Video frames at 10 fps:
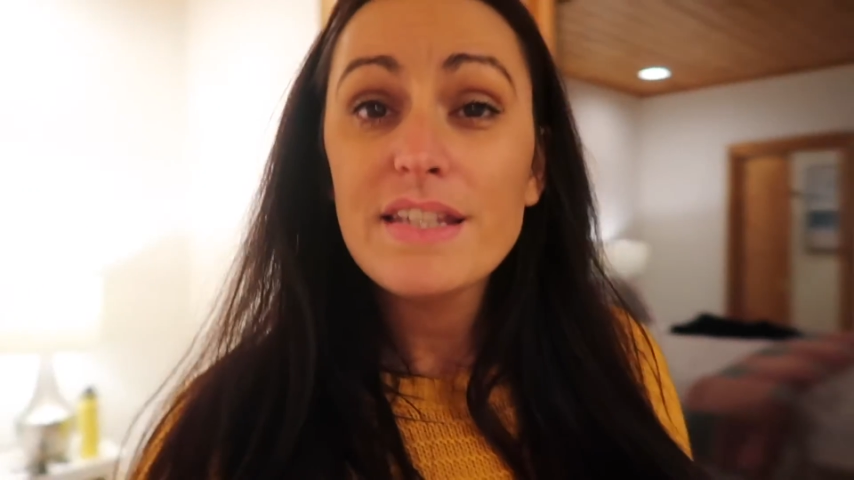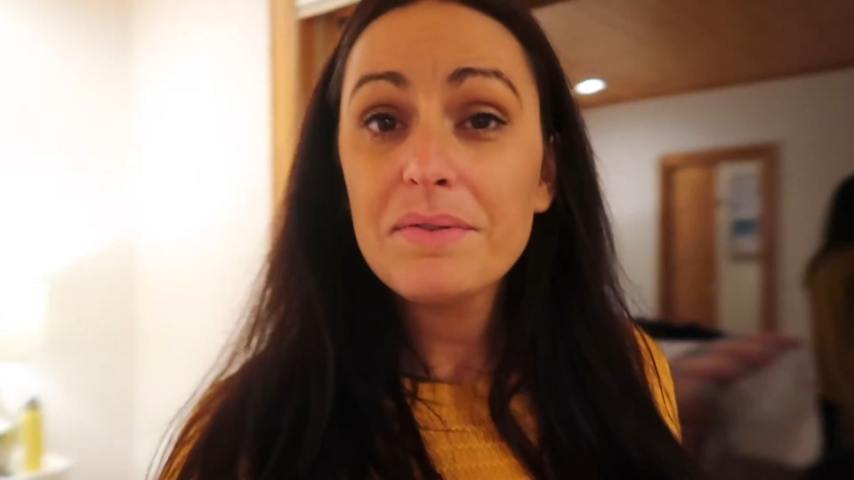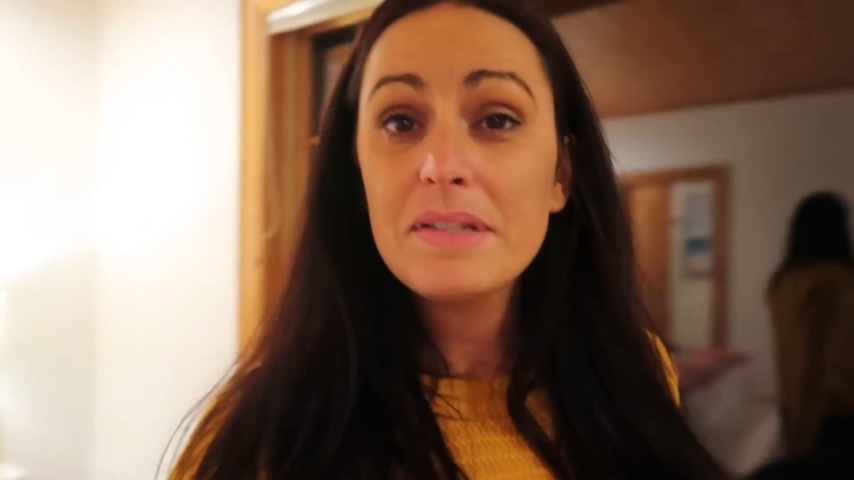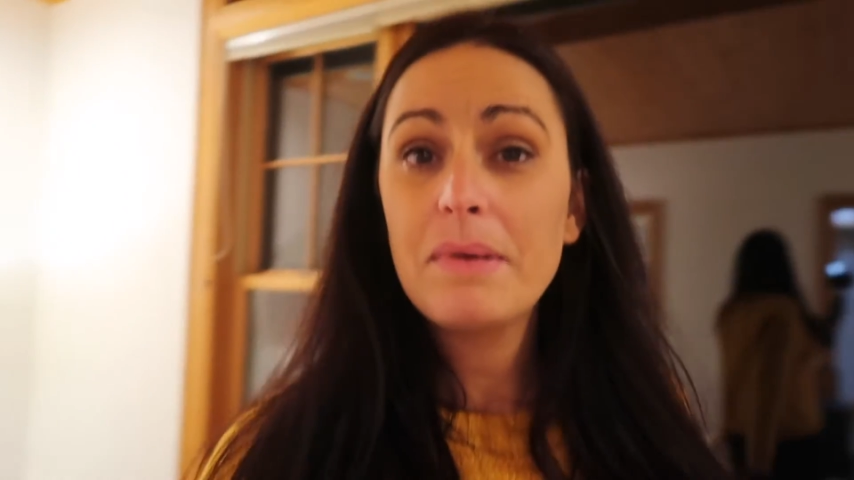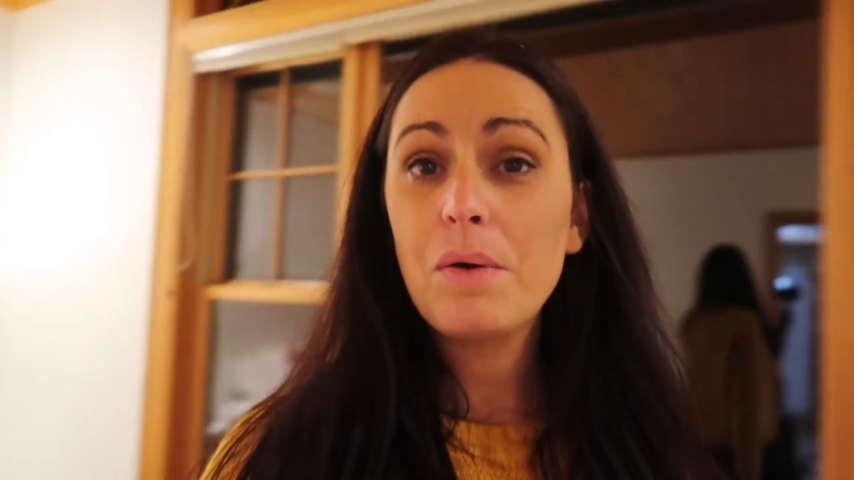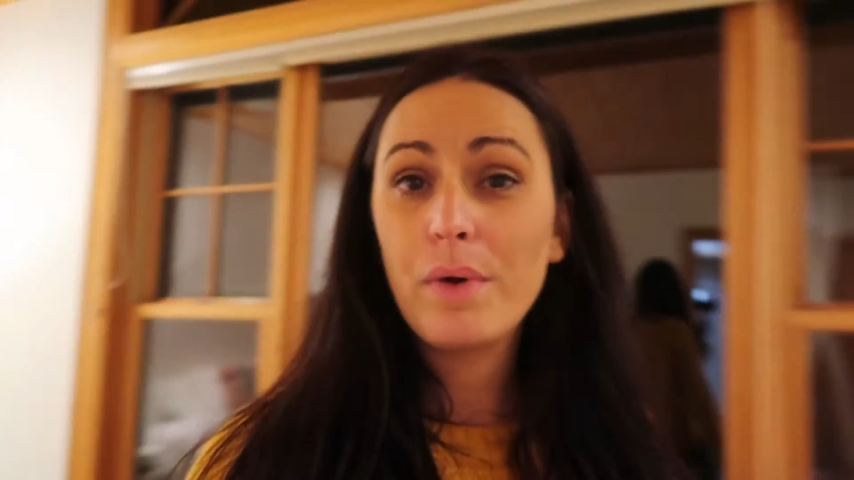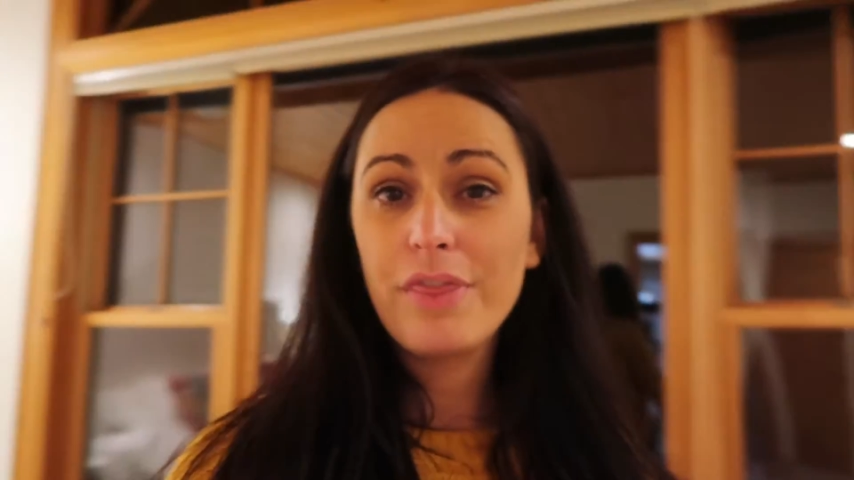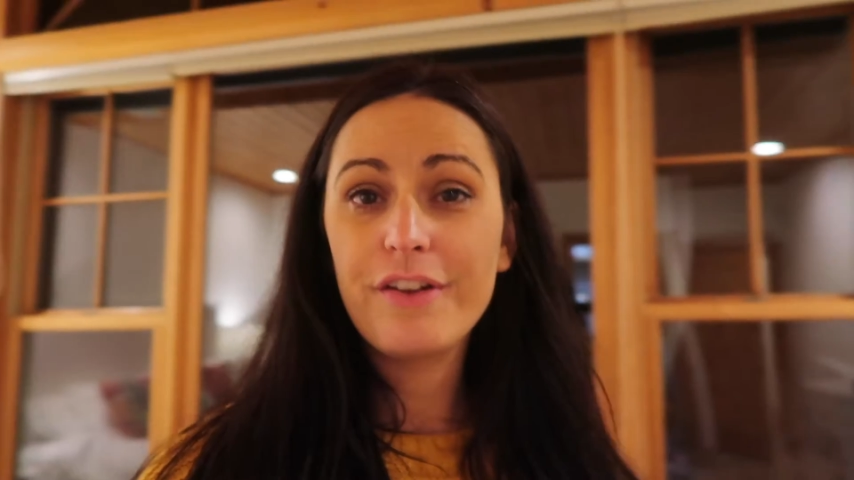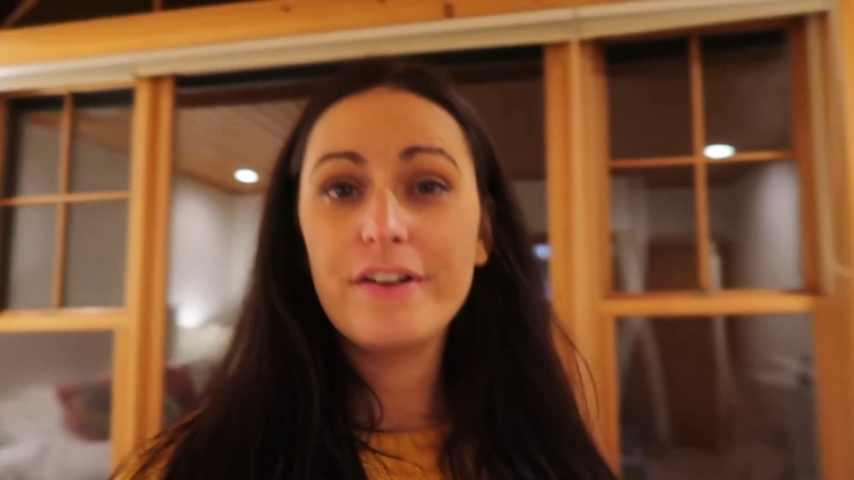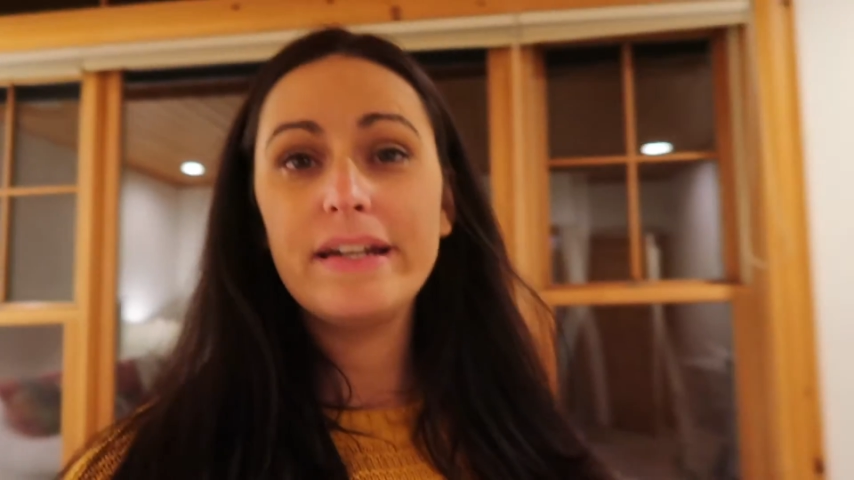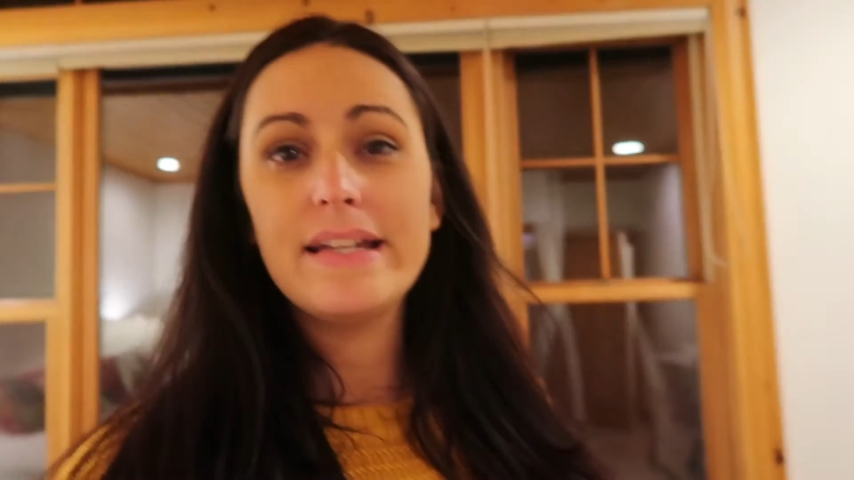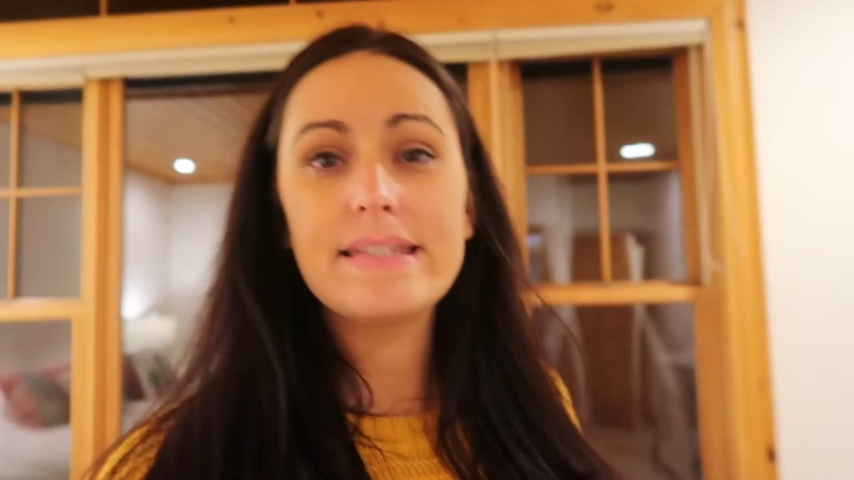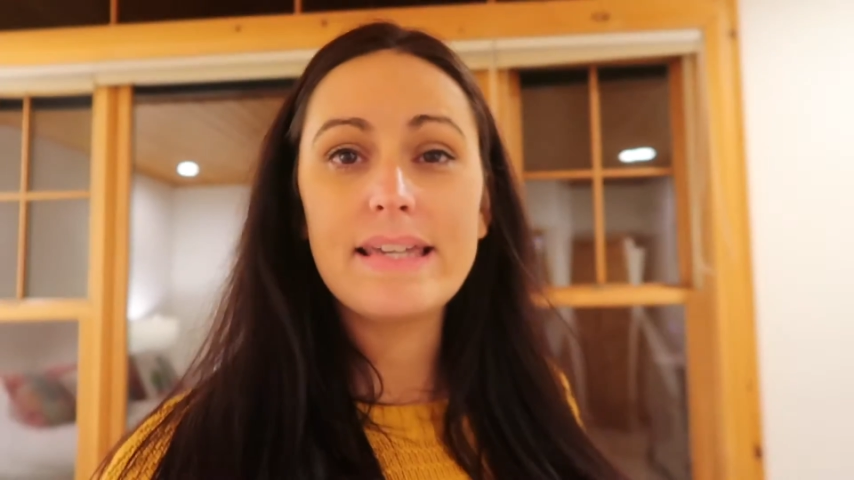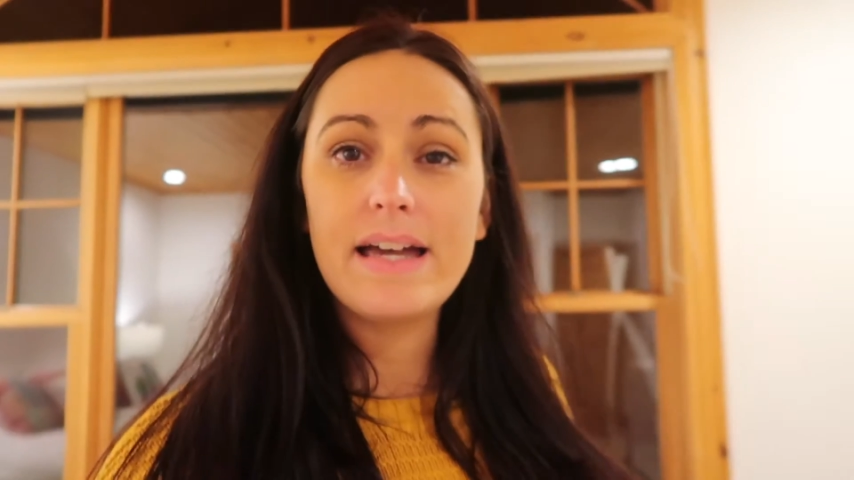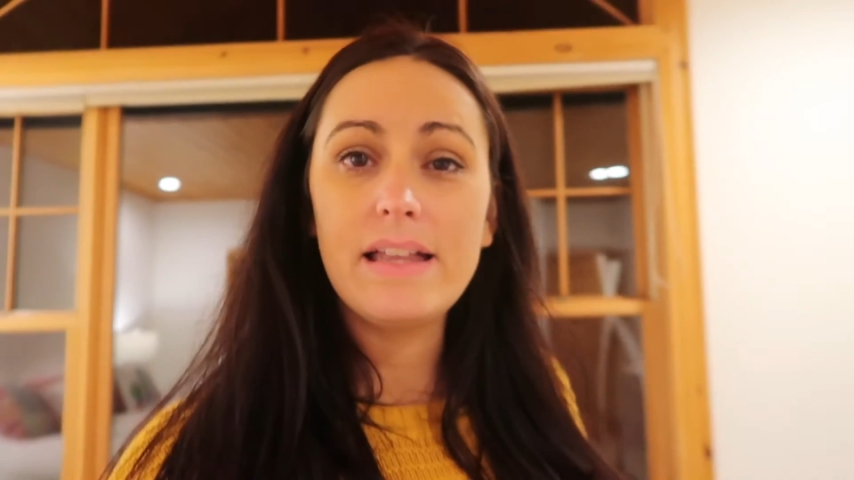So it's about 1.30,
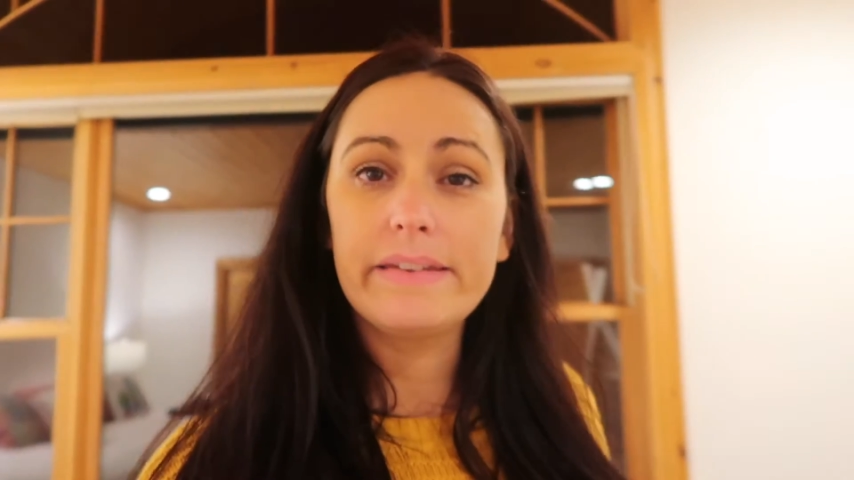it's uh,